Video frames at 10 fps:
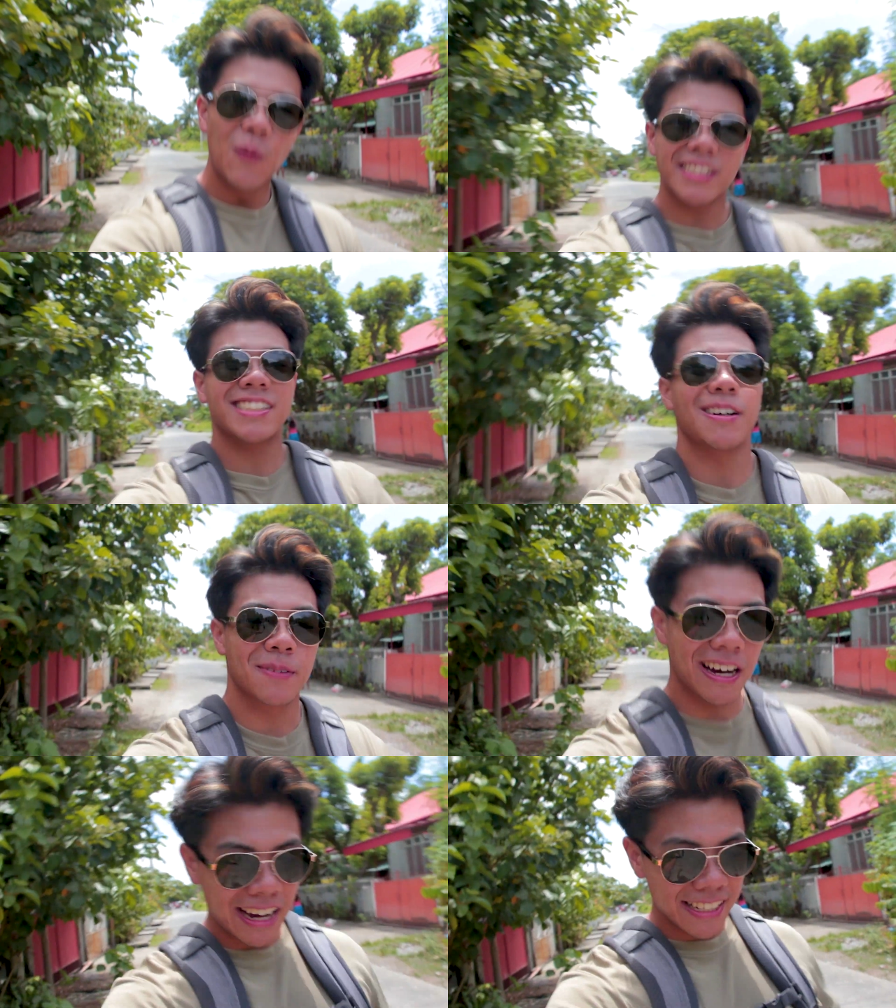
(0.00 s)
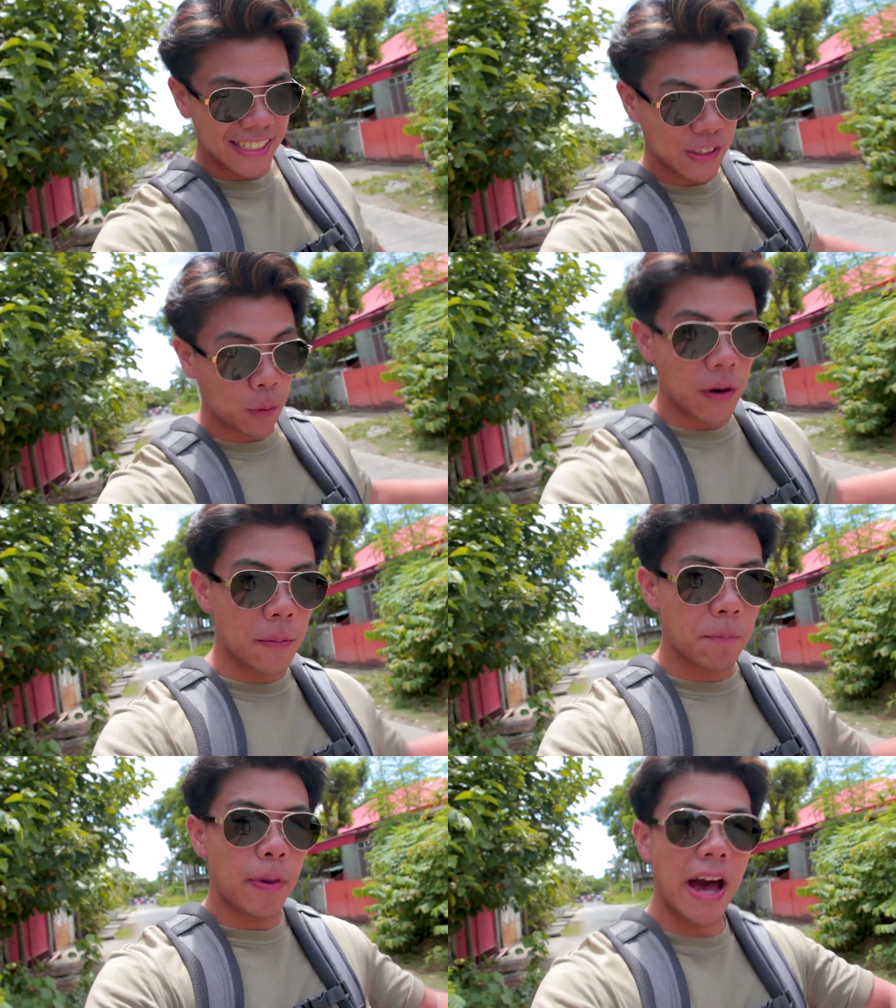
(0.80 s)
What's up, guys? So
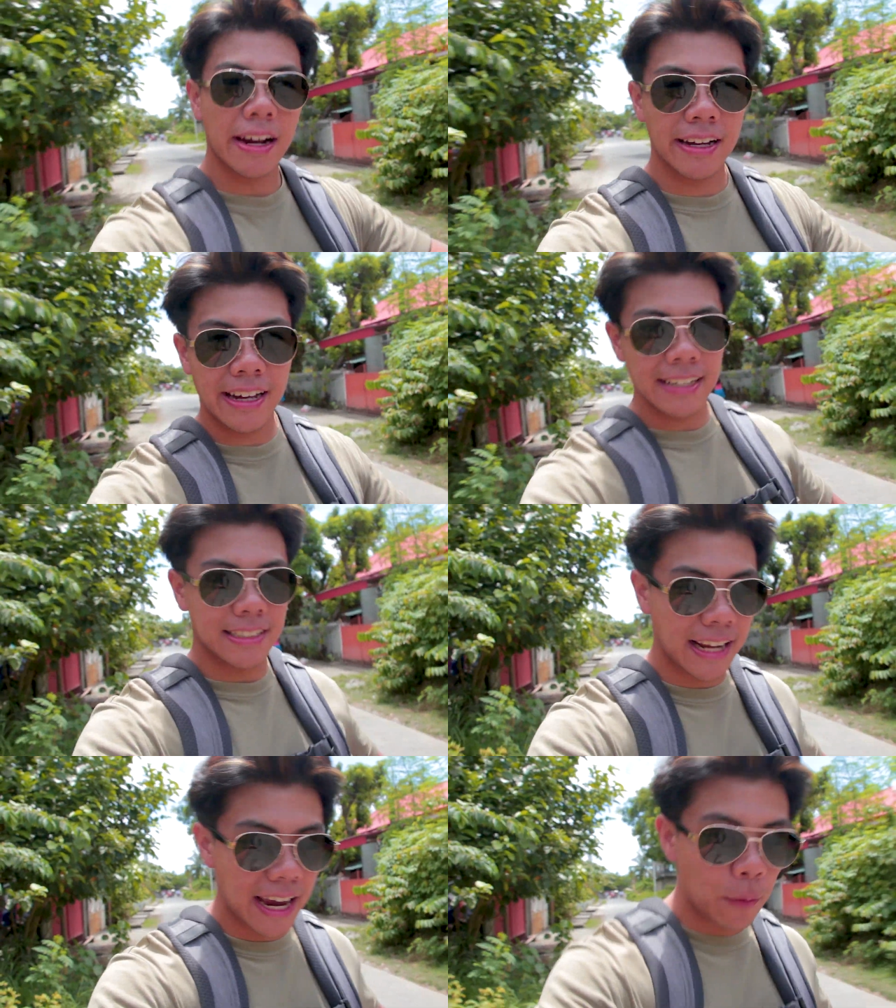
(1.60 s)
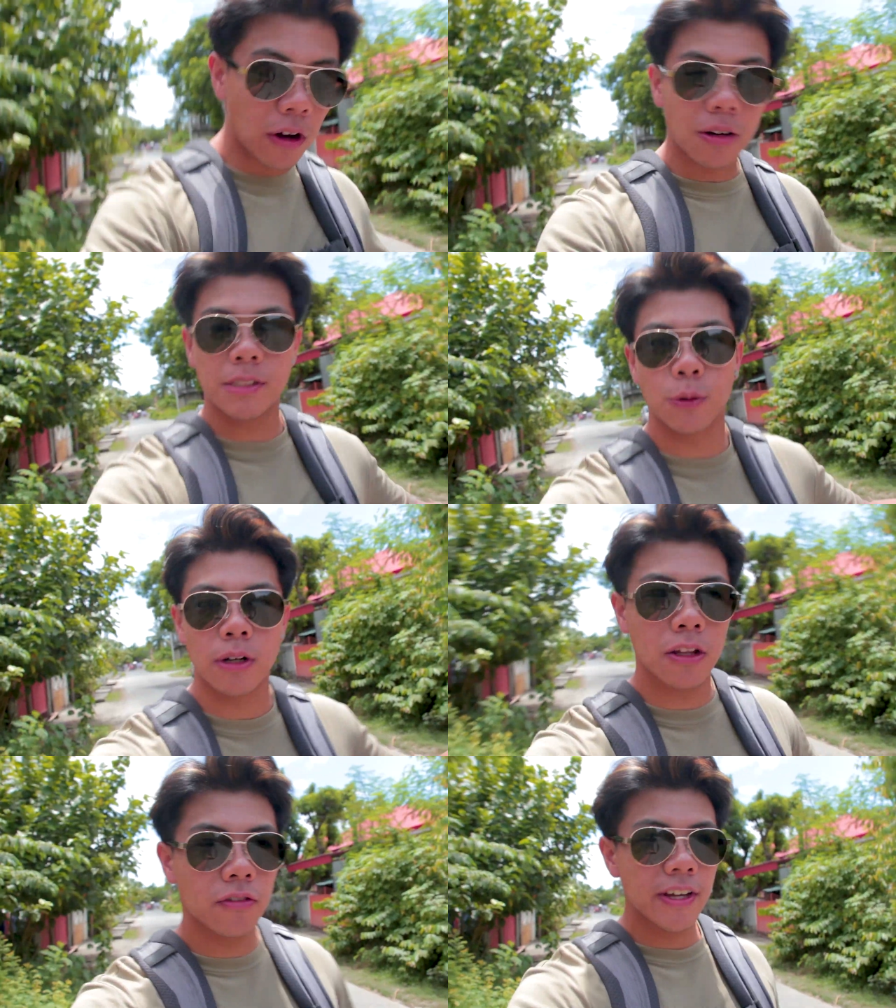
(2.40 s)
we're back again today. Welcome to
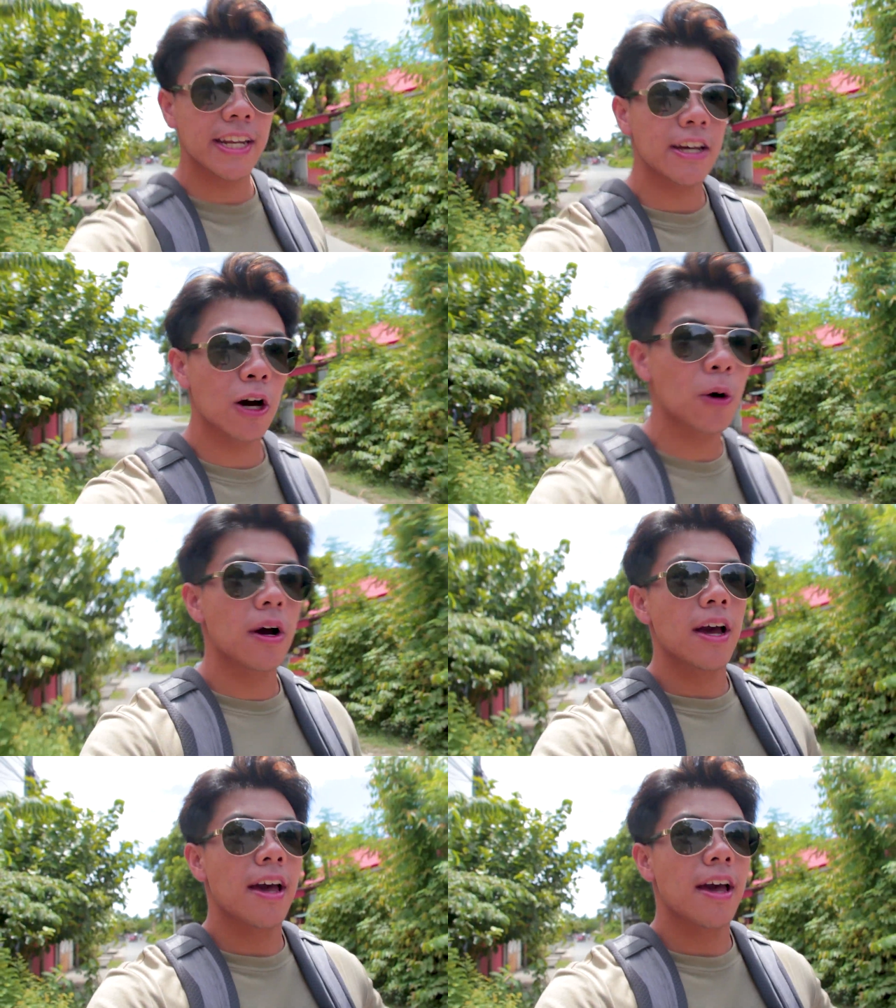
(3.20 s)
another video.